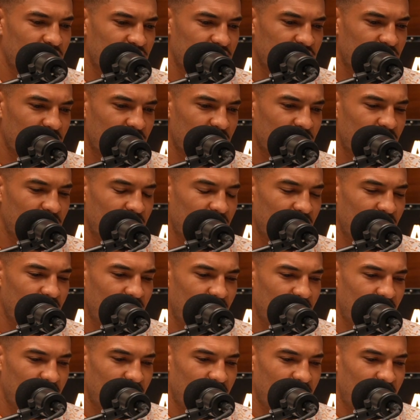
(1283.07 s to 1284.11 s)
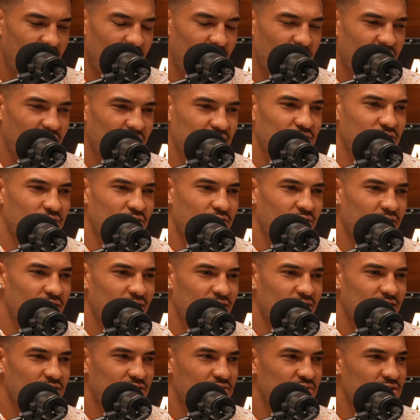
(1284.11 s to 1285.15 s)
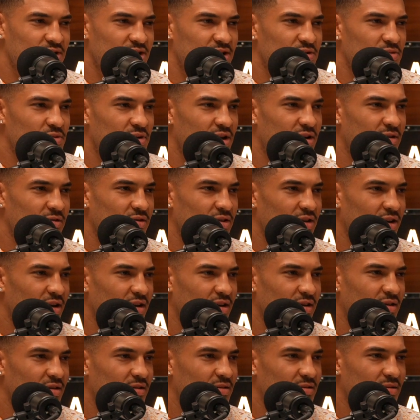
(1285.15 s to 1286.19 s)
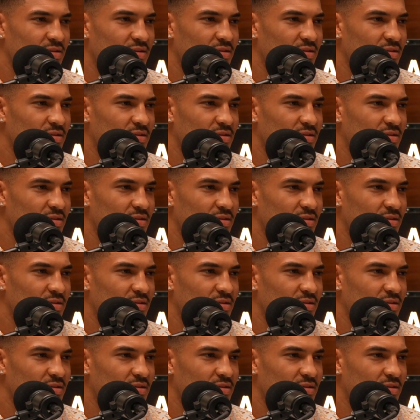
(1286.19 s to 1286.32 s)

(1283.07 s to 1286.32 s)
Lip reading: So all my extracurriculars were just whatever like